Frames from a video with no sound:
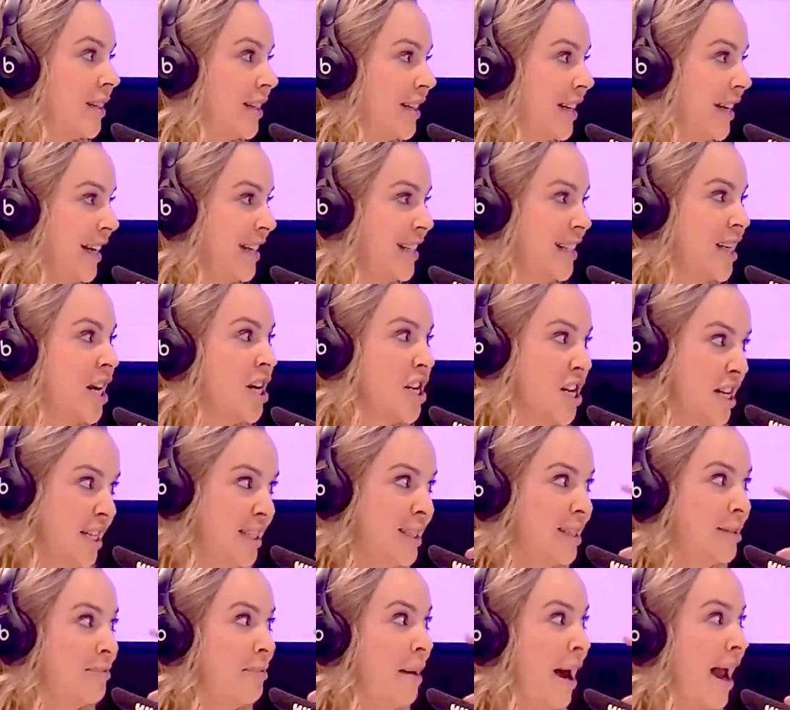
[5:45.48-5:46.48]
Well, it's all about
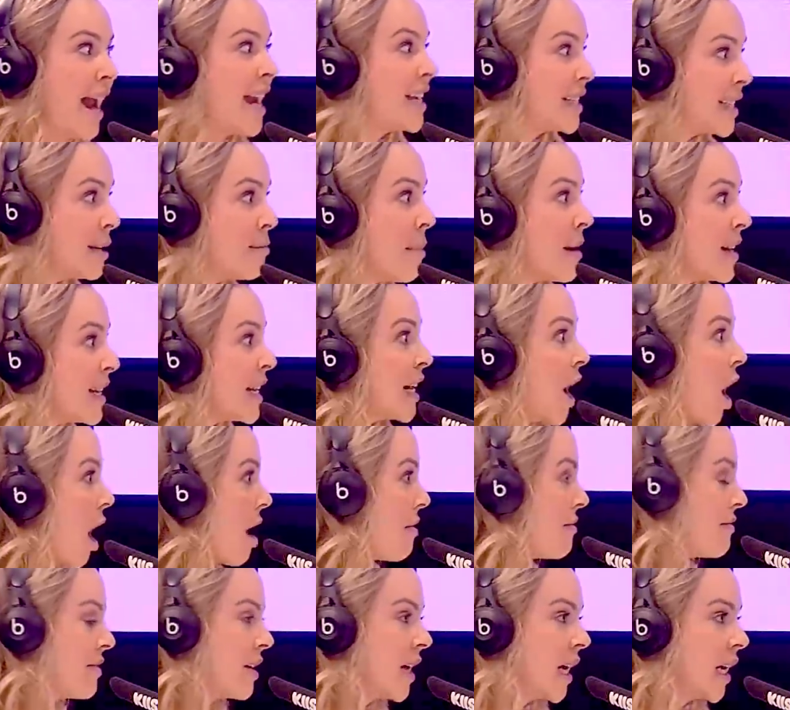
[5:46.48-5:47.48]
you. It's all
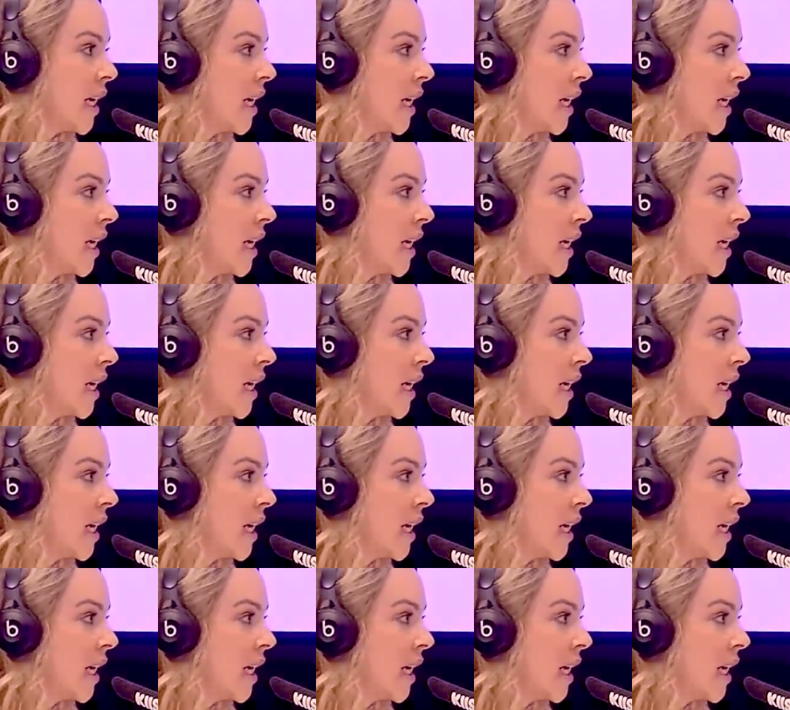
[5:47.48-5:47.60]
about you.